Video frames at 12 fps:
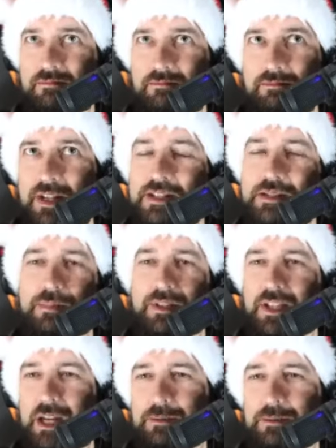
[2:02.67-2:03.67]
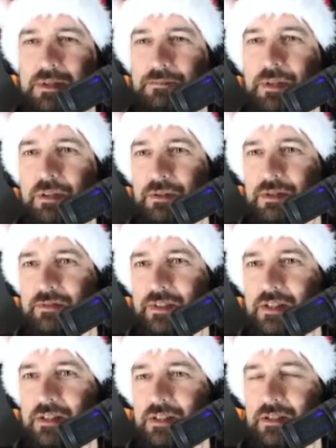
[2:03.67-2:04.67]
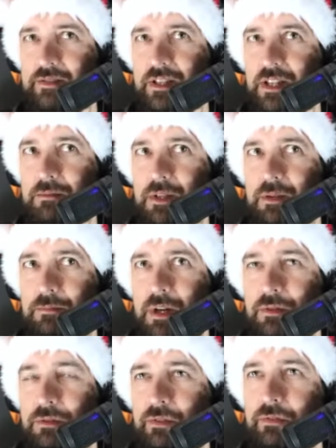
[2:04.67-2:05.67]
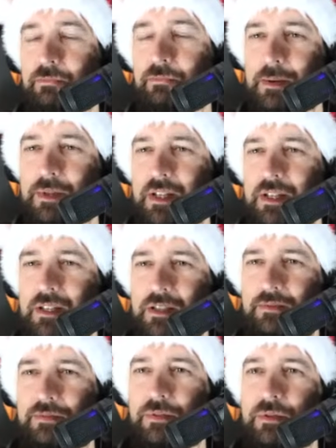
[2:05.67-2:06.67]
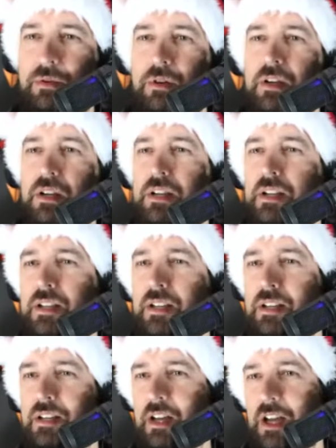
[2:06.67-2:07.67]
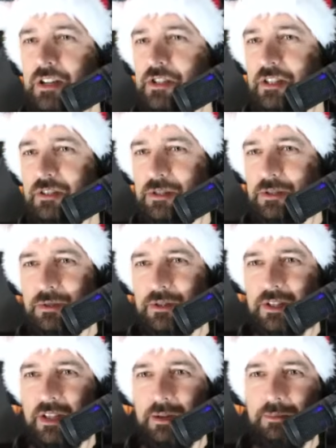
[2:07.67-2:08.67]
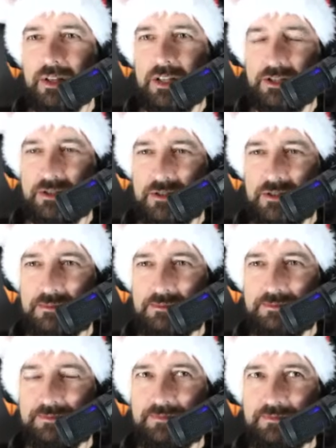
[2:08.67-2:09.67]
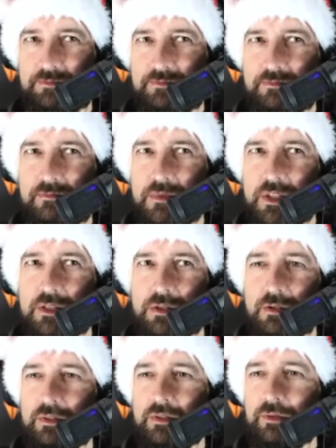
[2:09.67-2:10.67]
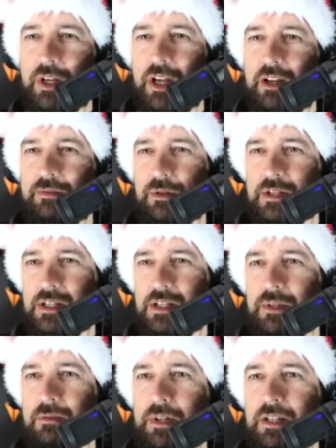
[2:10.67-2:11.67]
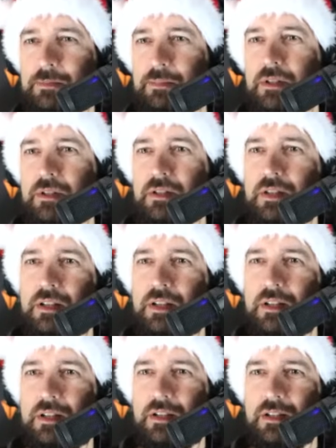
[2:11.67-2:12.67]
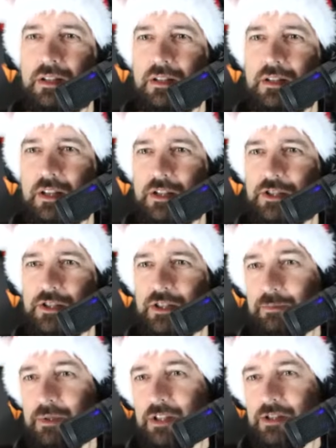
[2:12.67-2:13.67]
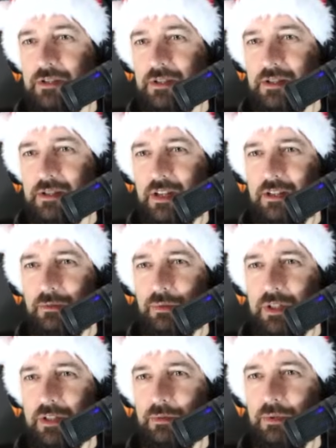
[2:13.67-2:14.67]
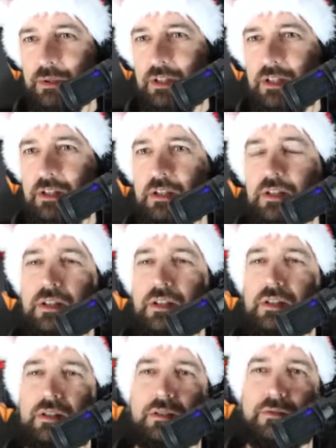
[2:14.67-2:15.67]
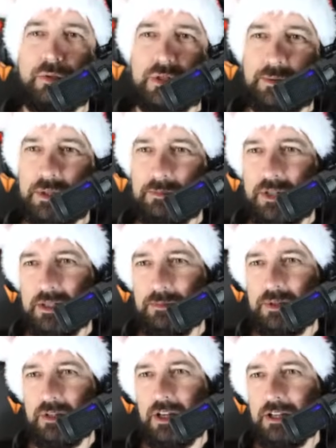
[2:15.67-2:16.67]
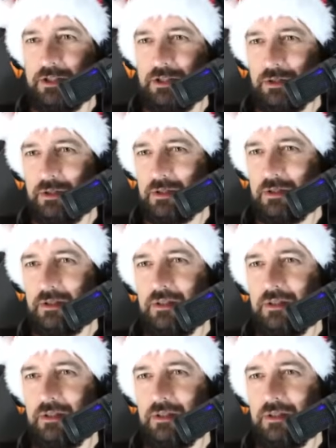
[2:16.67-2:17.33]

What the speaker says: multiple times because this is the amount of memory needed for hashing, sorting operations. So if we have, for example, multiple hashing operations inside of one query, for example, multiple hash joins,